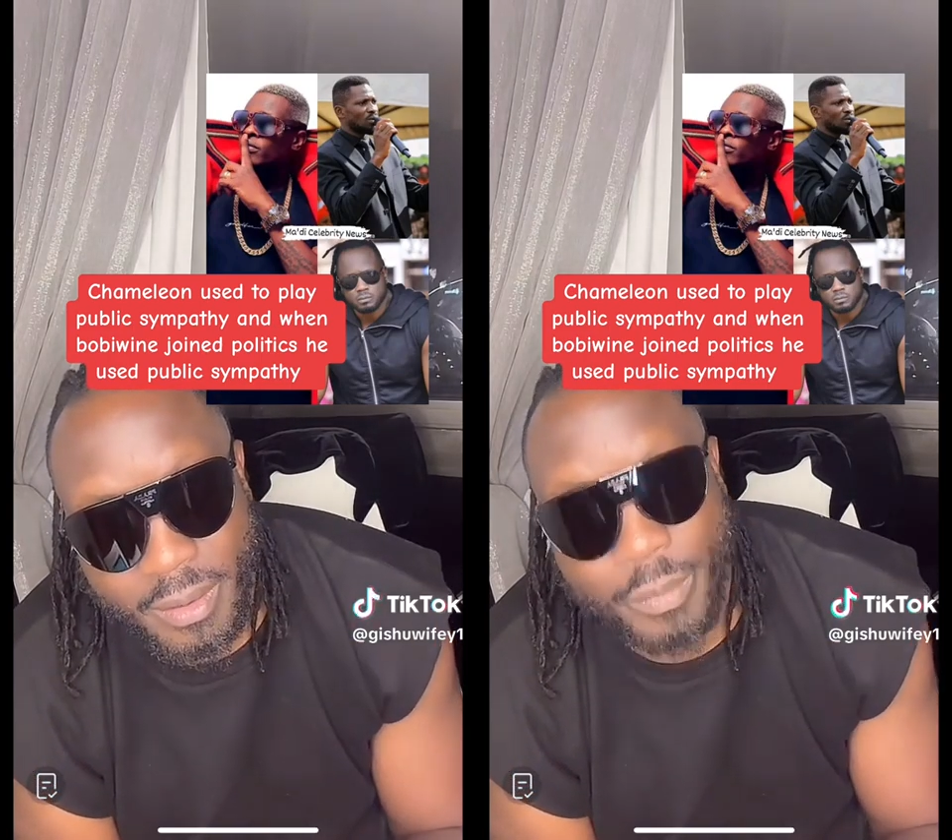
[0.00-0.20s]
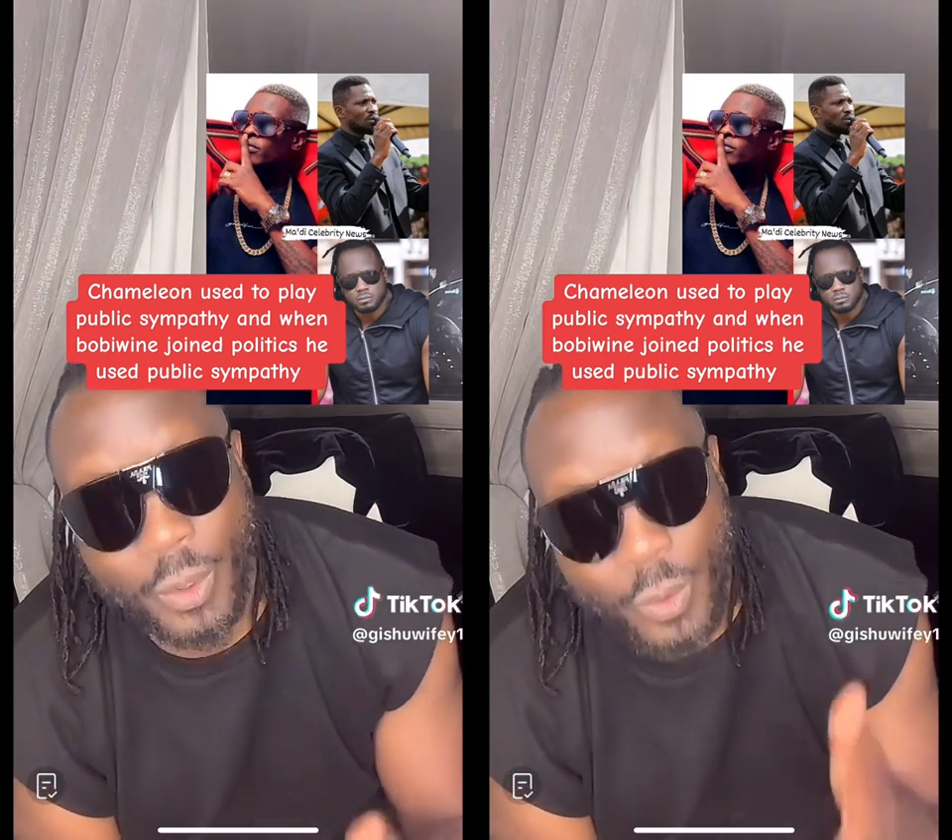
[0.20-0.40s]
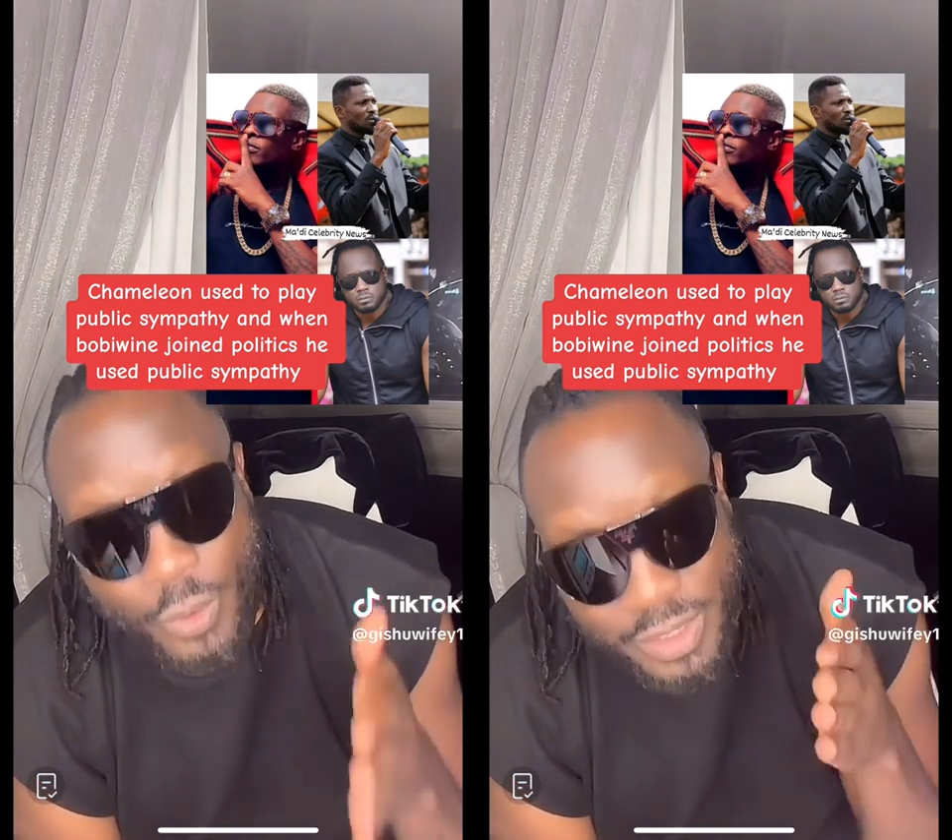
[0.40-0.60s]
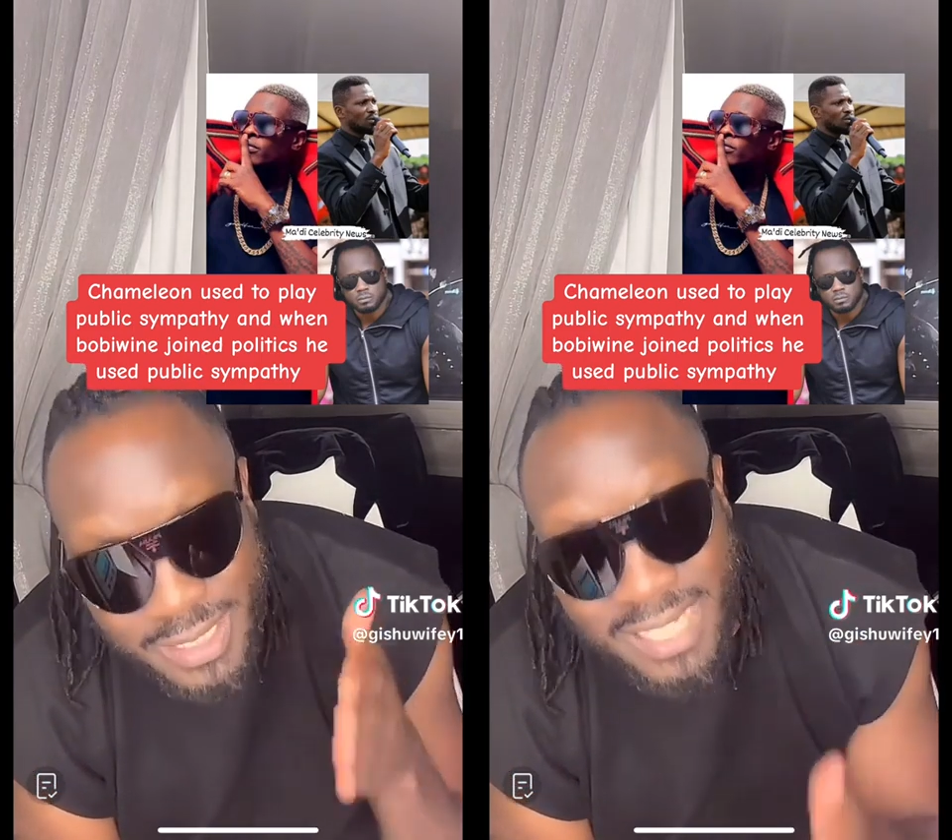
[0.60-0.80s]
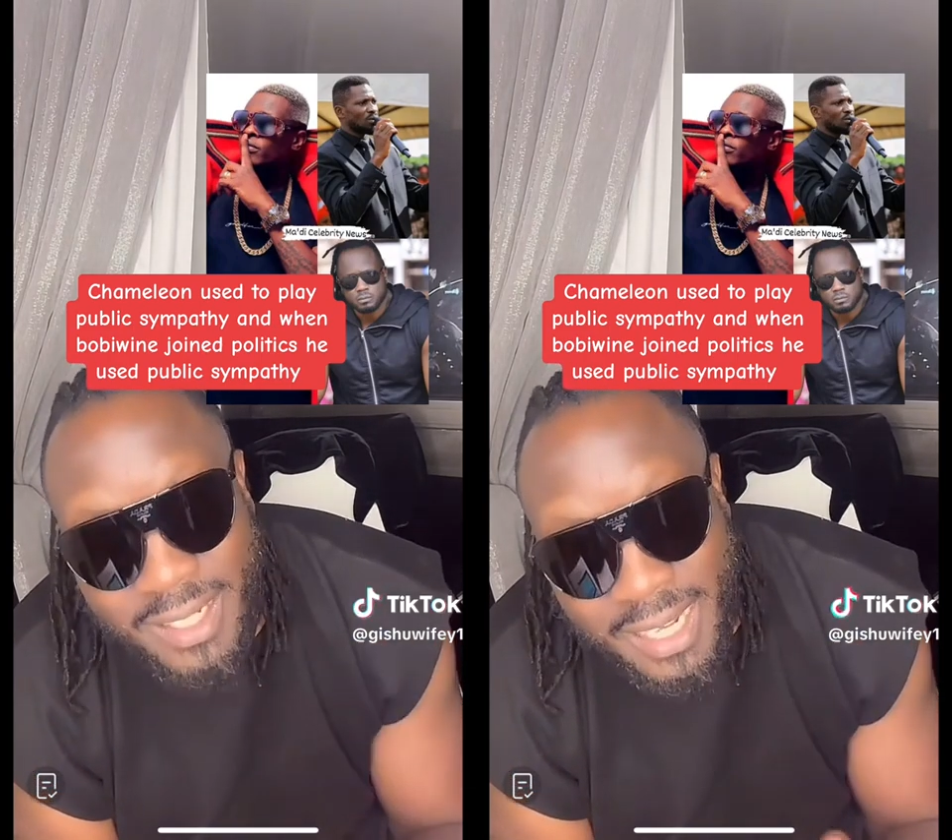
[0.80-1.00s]
Because
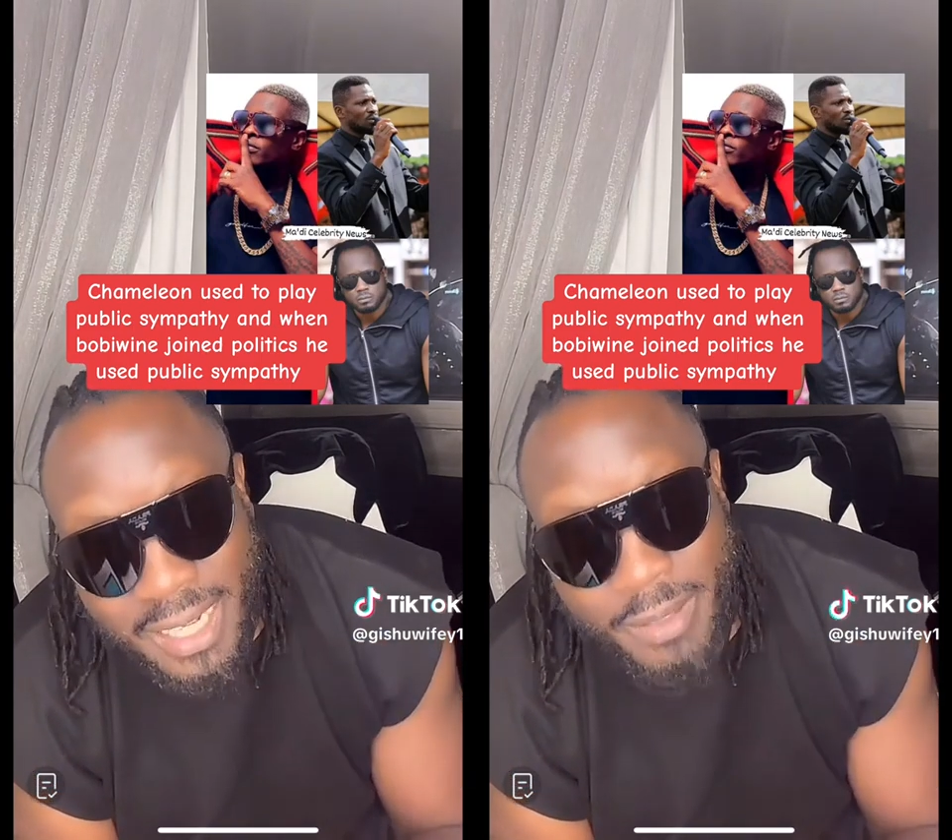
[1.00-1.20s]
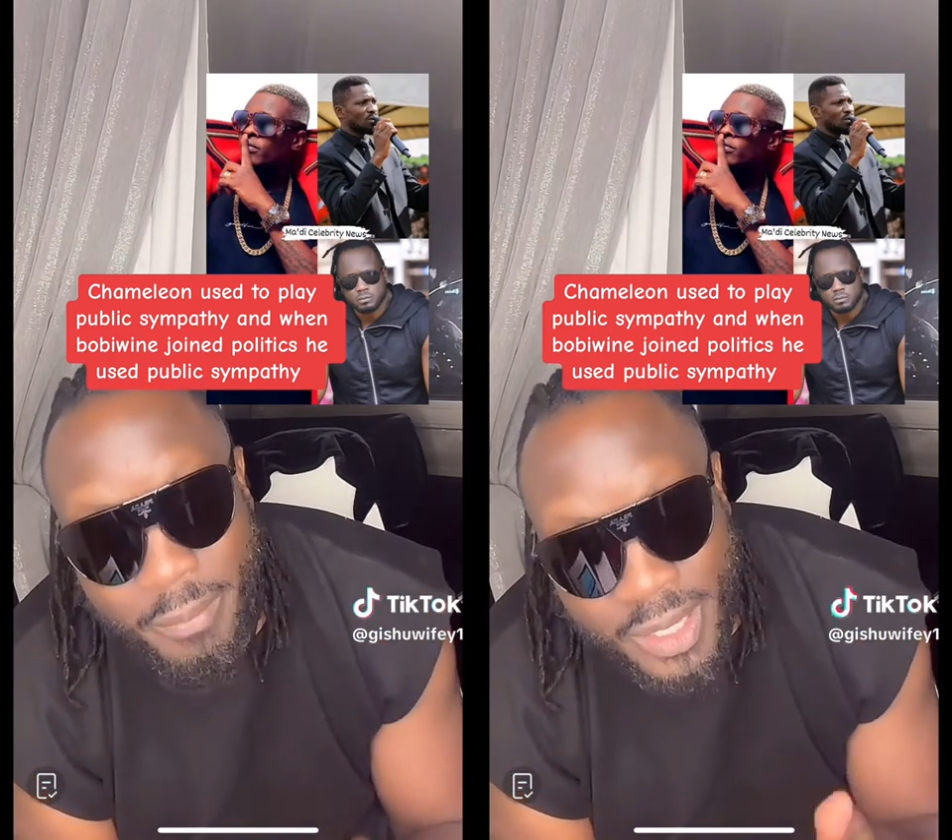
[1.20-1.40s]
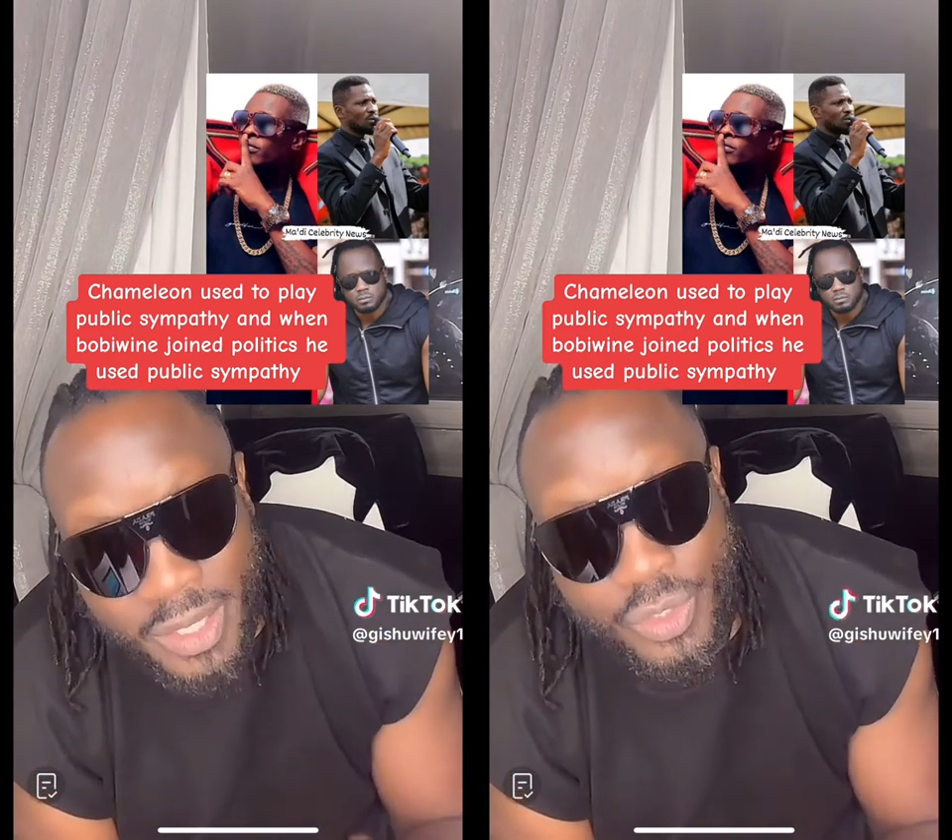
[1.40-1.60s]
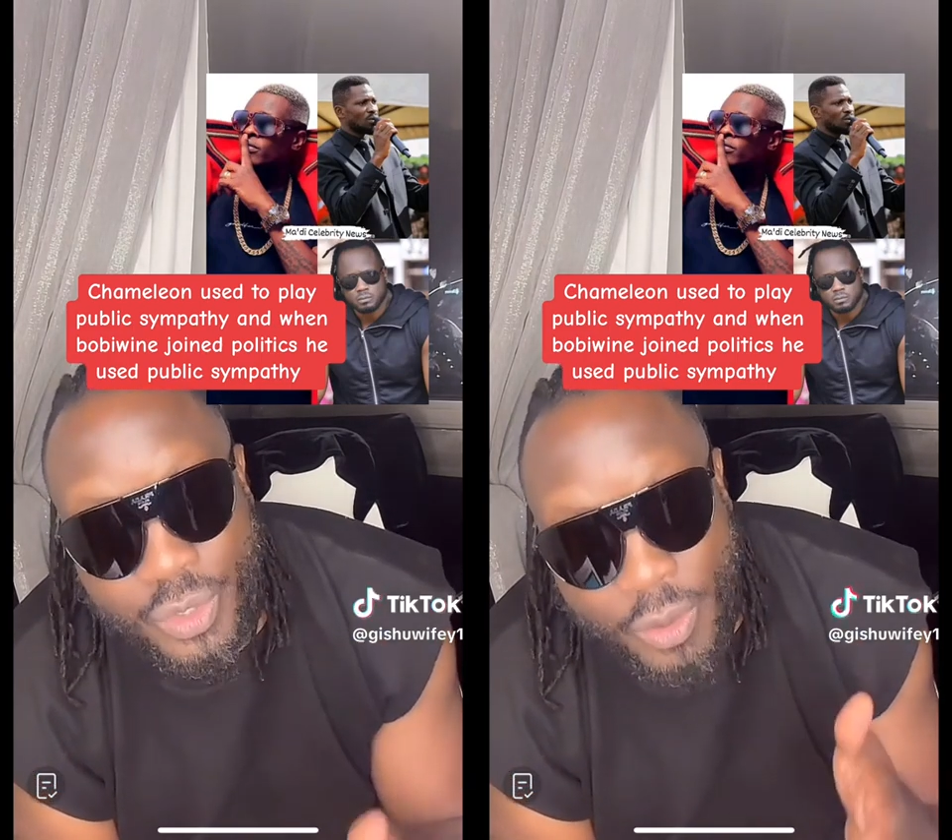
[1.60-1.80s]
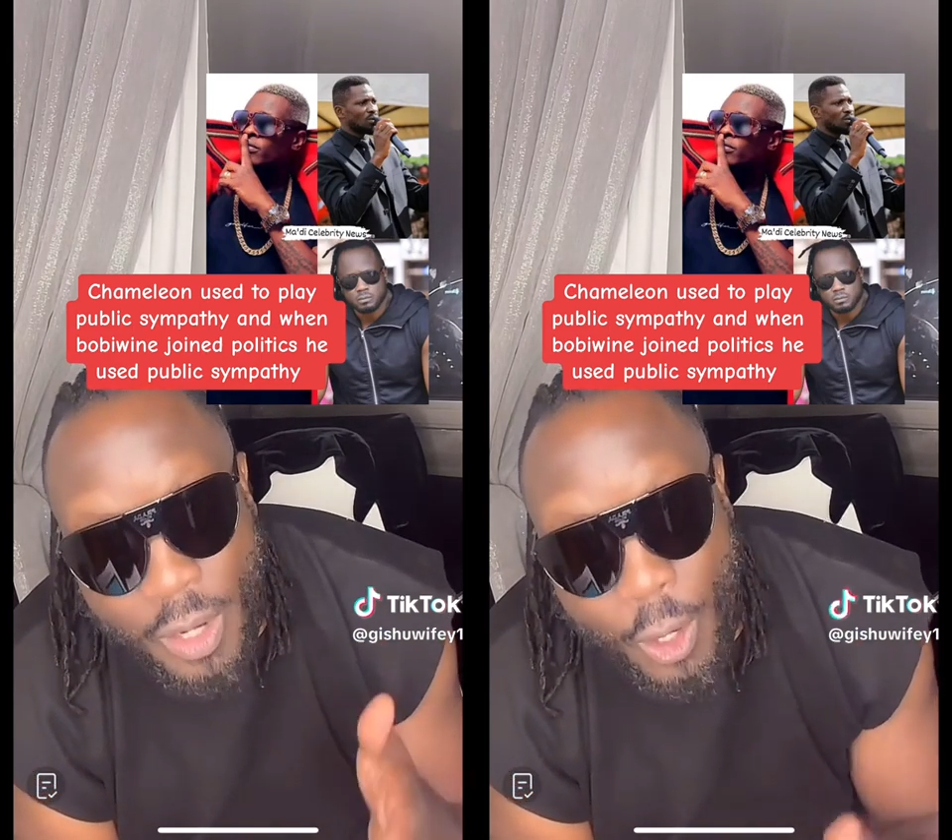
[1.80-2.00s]
that card means
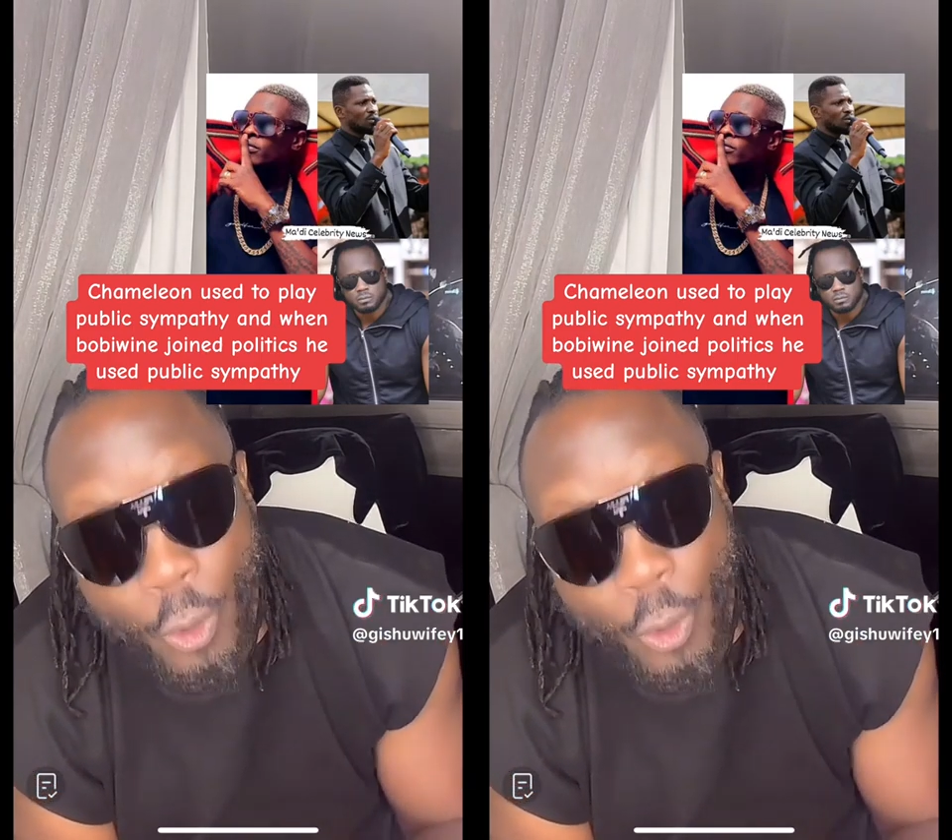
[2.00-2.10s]
you